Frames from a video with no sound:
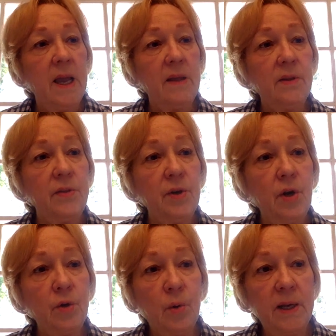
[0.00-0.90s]
In the
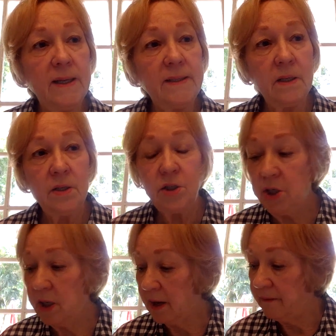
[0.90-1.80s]
third quiz,
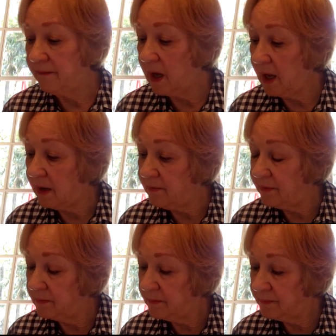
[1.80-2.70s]
she got a 5.
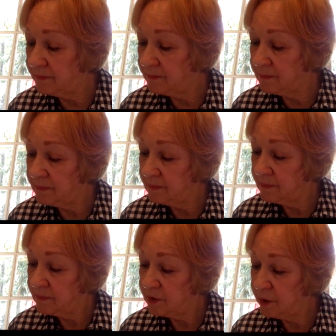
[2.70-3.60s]

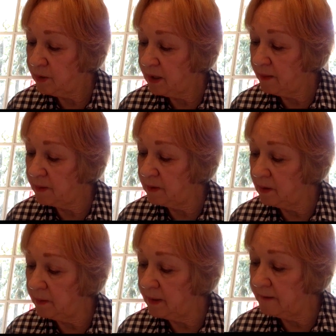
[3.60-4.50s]
She went up a
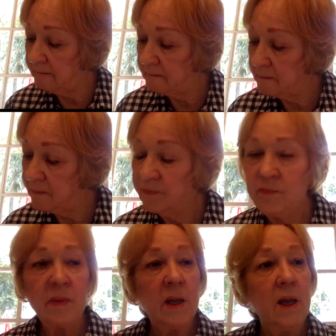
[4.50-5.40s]
little bit.
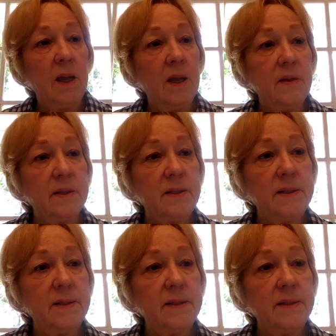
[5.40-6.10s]
In the